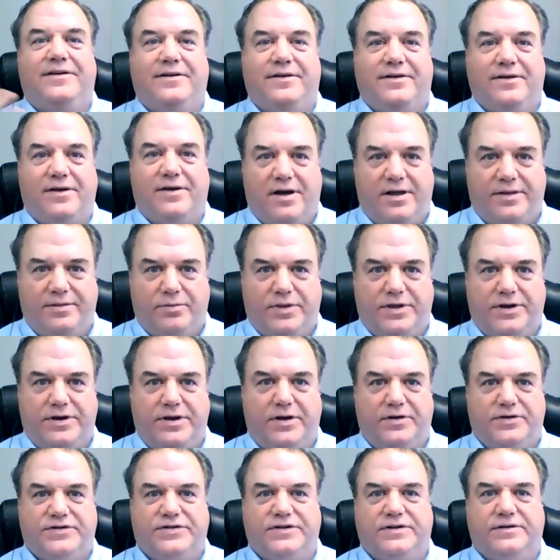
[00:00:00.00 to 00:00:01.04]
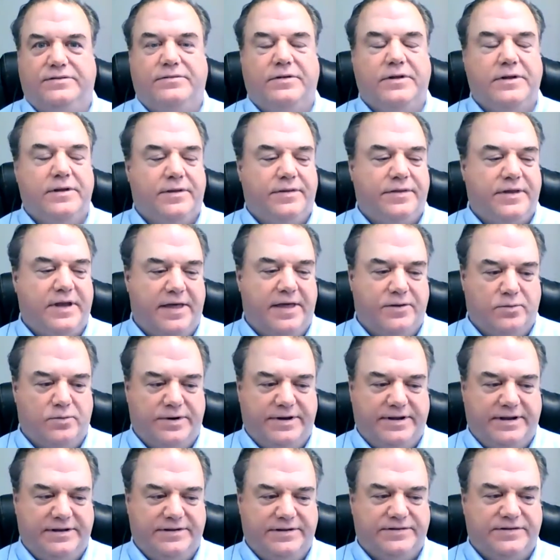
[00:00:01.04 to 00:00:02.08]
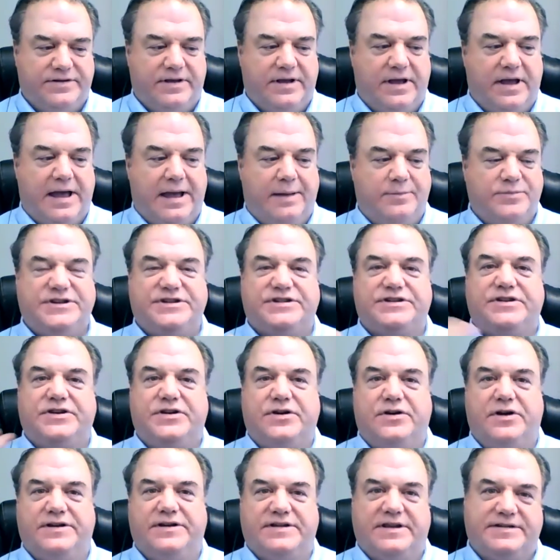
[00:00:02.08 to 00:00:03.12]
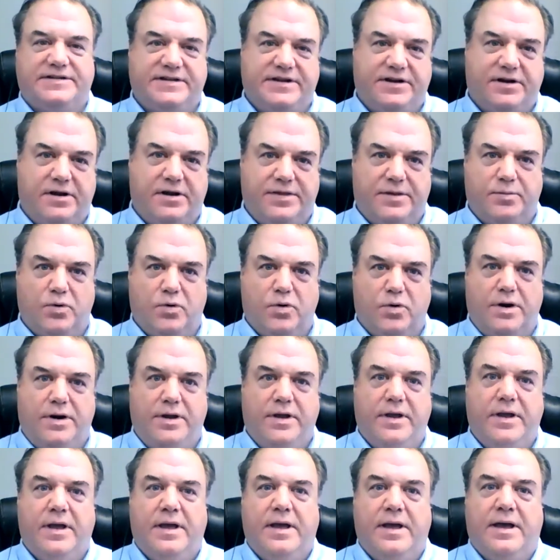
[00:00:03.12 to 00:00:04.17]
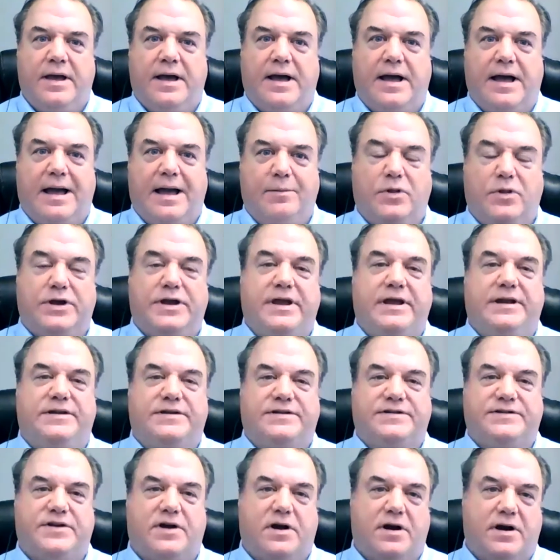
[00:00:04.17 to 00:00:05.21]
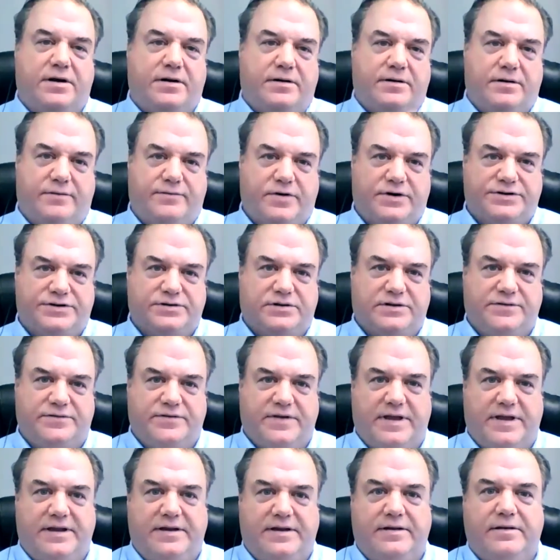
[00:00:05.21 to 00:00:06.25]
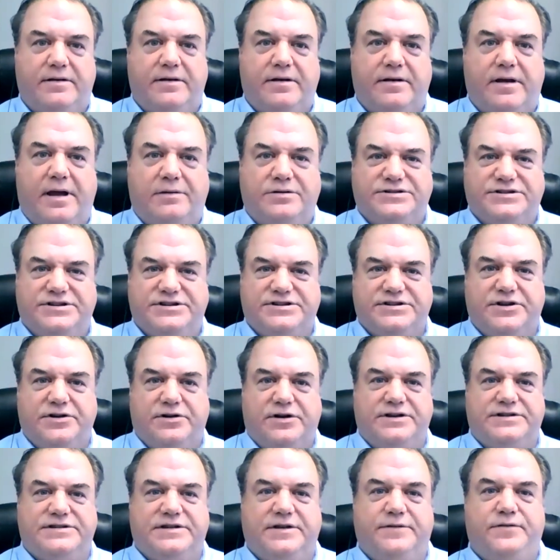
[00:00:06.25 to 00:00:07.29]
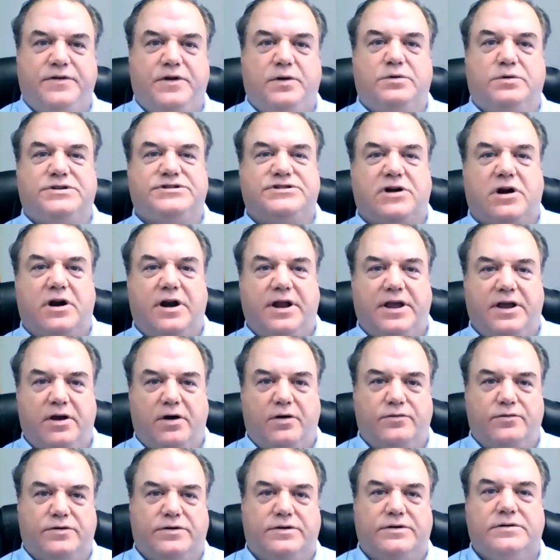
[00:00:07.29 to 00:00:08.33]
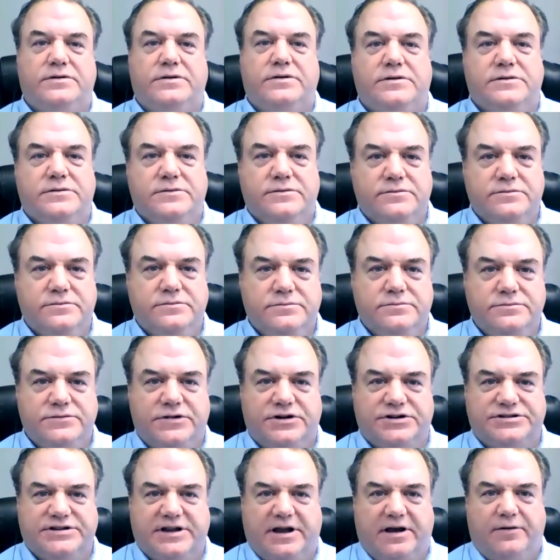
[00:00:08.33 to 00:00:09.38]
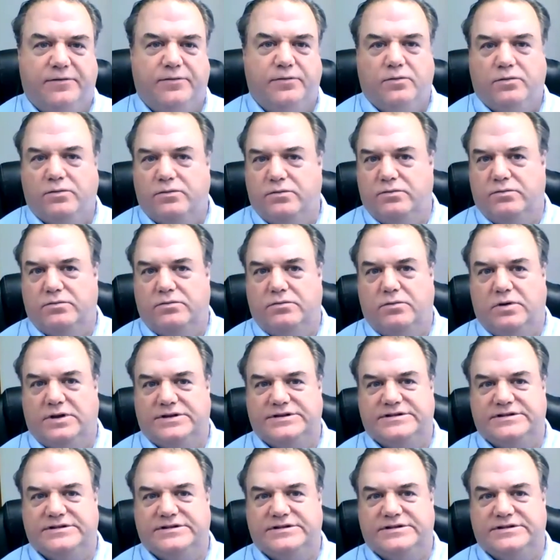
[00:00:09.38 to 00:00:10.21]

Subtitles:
on the notion? The other one is, I'm just curious, I see you're on the board. I'm looking to start a virtual event. I was just curious, if you were starting over yourself, what's